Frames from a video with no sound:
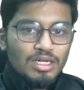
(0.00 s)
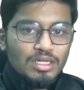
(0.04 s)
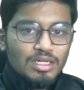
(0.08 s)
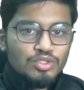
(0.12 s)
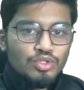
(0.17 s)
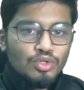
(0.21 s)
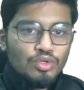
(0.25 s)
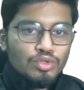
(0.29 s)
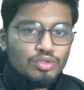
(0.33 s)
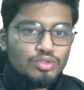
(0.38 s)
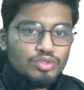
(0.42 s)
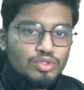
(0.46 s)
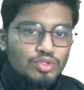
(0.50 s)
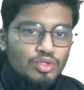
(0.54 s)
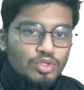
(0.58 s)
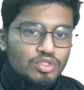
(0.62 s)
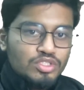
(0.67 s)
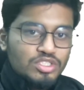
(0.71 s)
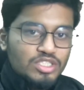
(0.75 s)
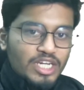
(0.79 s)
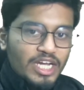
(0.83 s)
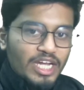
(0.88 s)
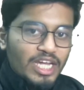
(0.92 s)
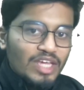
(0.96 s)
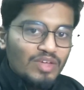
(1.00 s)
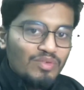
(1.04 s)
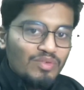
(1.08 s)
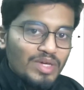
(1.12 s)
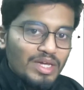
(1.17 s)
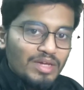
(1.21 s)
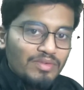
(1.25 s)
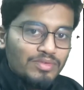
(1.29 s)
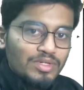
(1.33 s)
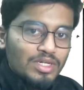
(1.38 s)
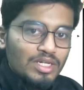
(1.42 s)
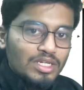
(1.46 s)
so training
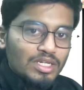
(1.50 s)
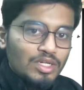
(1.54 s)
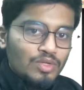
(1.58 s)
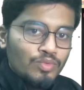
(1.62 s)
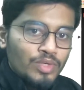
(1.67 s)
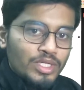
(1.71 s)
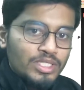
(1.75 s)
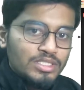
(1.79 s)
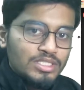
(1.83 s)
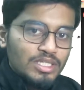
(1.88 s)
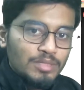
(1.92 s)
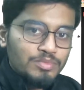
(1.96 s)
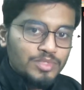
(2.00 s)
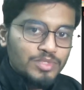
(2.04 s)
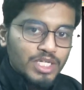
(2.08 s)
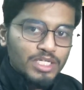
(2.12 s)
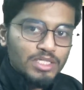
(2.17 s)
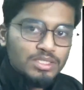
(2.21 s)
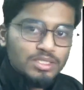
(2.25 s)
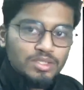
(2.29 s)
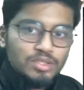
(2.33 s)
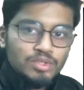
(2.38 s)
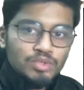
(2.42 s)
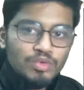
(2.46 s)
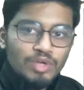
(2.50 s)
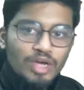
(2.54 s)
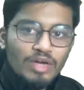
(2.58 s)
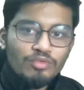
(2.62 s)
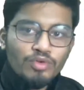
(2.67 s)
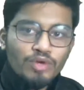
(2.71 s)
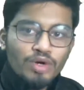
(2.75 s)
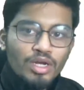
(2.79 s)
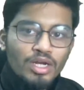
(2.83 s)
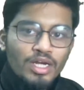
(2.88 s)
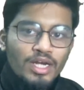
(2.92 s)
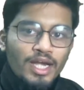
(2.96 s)
you have done in which subjects, you
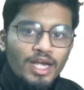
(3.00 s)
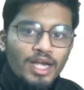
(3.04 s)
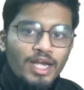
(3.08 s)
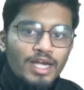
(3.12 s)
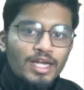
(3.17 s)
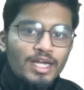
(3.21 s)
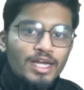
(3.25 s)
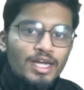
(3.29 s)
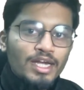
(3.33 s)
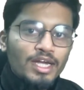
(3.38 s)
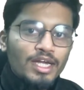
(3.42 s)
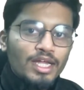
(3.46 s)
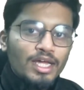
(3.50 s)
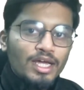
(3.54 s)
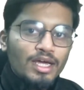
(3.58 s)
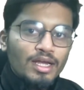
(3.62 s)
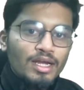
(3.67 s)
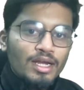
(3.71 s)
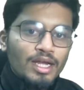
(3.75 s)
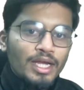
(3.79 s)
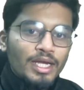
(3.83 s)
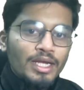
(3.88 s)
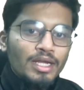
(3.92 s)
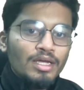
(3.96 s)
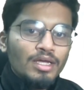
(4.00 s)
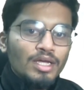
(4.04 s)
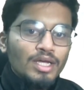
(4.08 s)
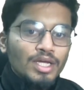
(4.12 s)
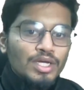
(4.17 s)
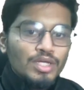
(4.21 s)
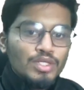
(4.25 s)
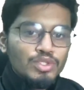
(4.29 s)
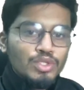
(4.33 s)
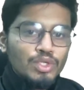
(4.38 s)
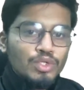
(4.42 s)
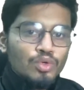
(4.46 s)
have already written it here, right?
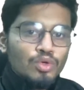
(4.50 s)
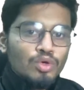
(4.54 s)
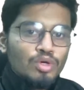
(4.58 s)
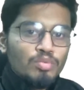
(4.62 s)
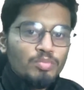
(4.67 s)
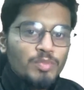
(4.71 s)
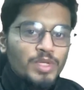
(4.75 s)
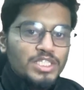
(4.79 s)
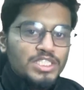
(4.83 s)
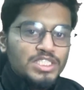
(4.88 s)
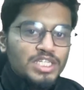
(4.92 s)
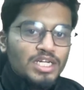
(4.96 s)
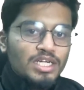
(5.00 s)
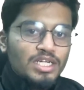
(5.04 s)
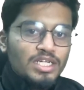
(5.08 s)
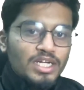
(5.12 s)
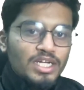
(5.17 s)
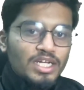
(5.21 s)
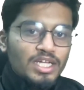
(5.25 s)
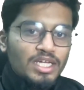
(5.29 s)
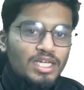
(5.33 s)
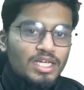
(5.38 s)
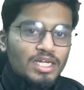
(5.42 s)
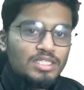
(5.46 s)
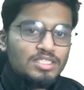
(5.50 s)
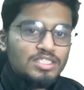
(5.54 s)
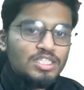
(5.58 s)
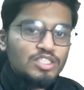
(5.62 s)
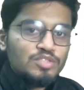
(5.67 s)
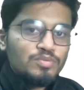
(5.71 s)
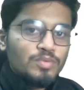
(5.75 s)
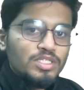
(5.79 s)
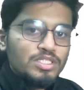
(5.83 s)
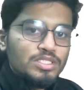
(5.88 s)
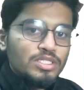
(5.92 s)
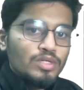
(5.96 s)
So don't mention training here,
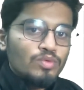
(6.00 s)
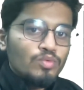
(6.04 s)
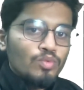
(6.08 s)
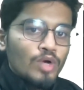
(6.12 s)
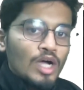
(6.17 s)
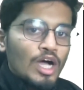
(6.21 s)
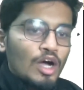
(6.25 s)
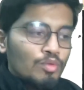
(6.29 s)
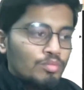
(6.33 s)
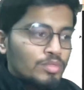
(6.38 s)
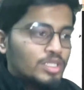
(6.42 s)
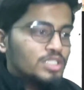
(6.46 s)
just mention how